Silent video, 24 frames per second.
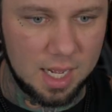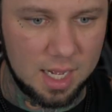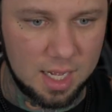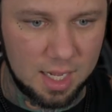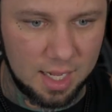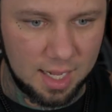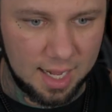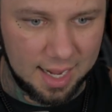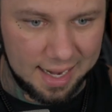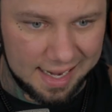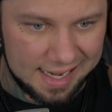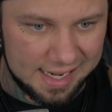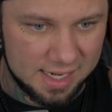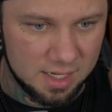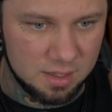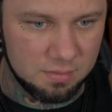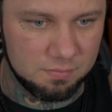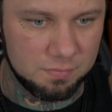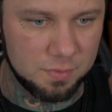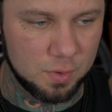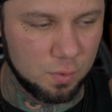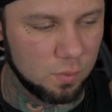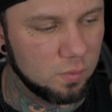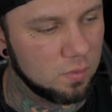I
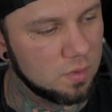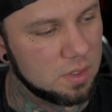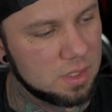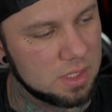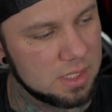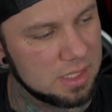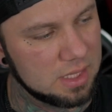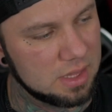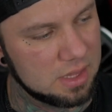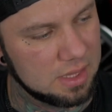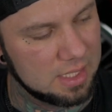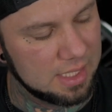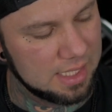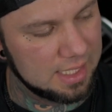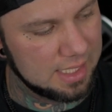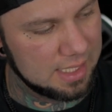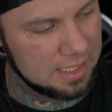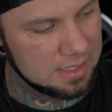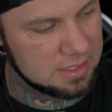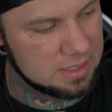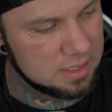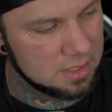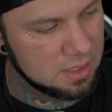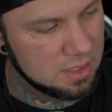am the one
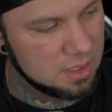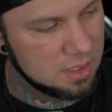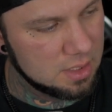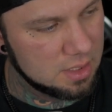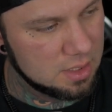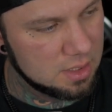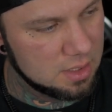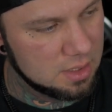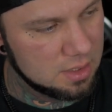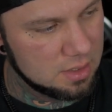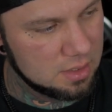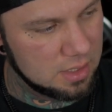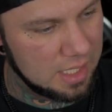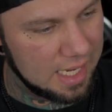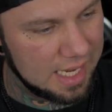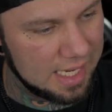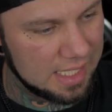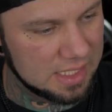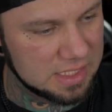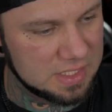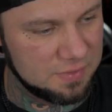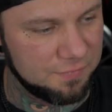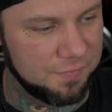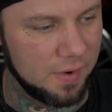that
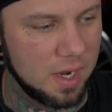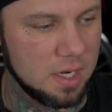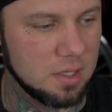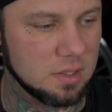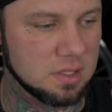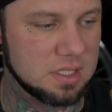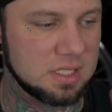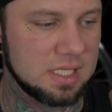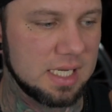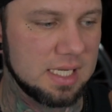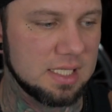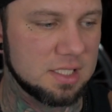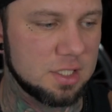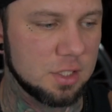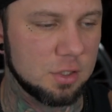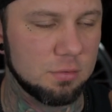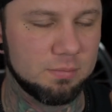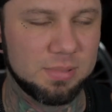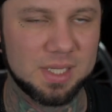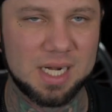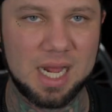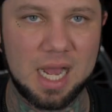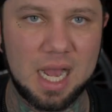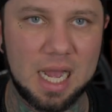has final say so,
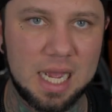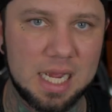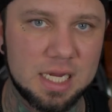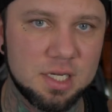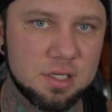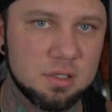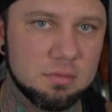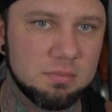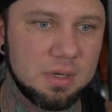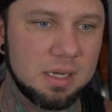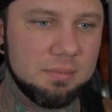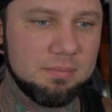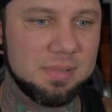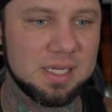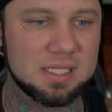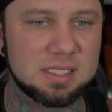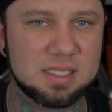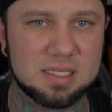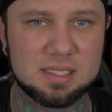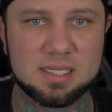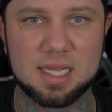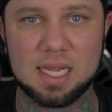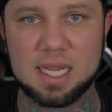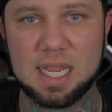but I do my best
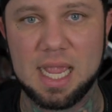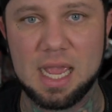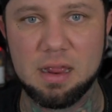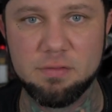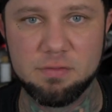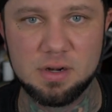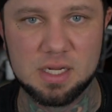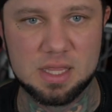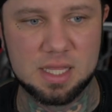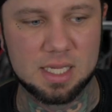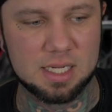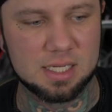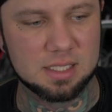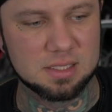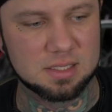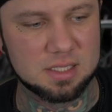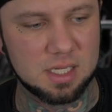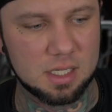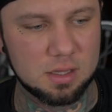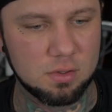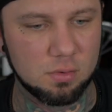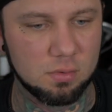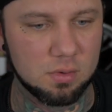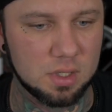to take everything
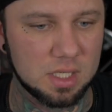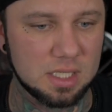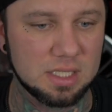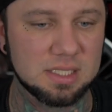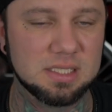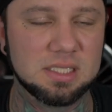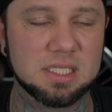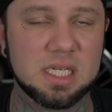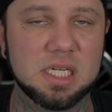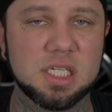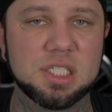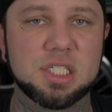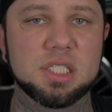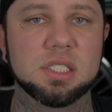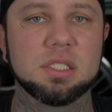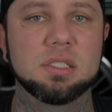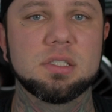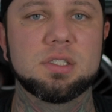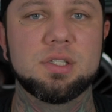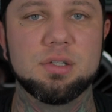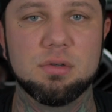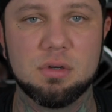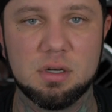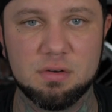inside the organization
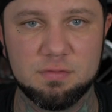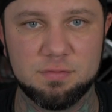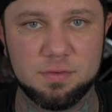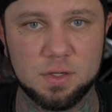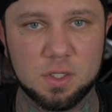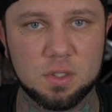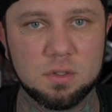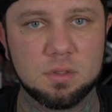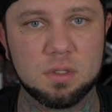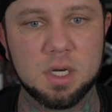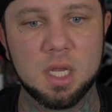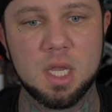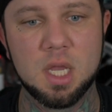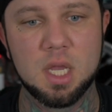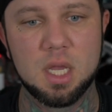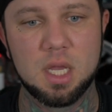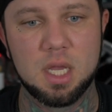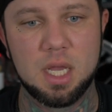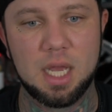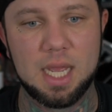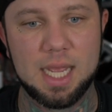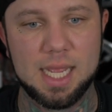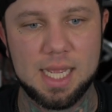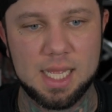to a vote
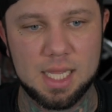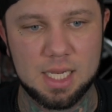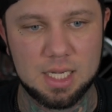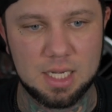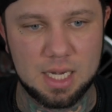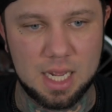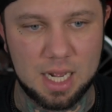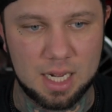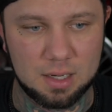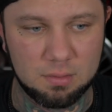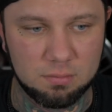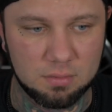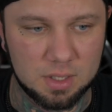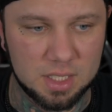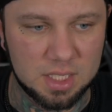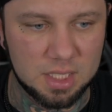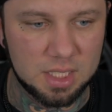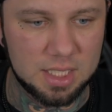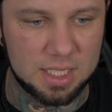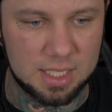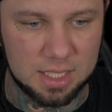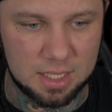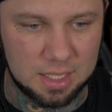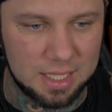and
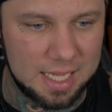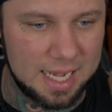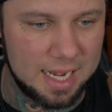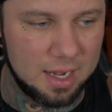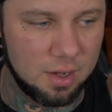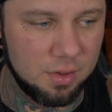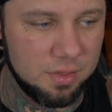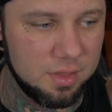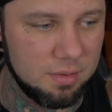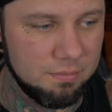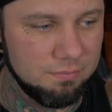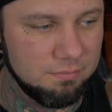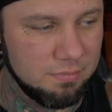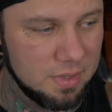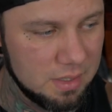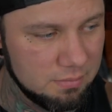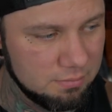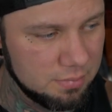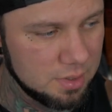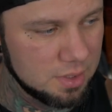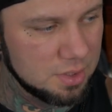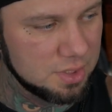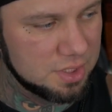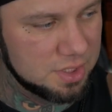really allow the
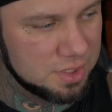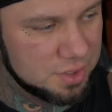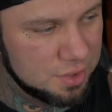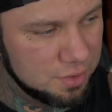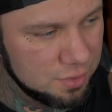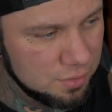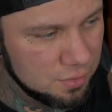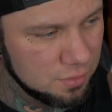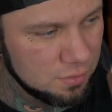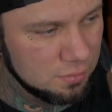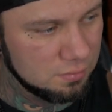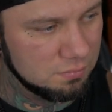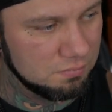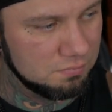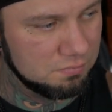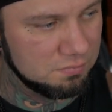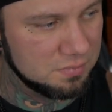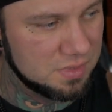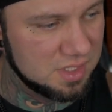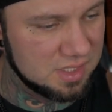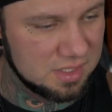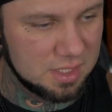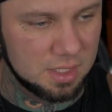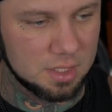members to
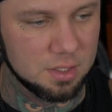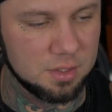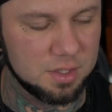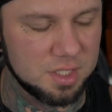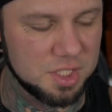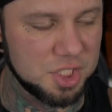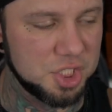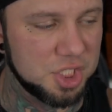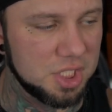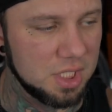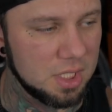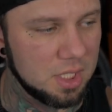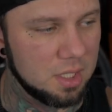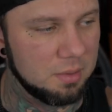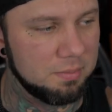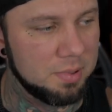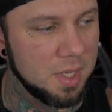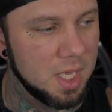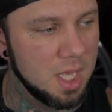steer the ship.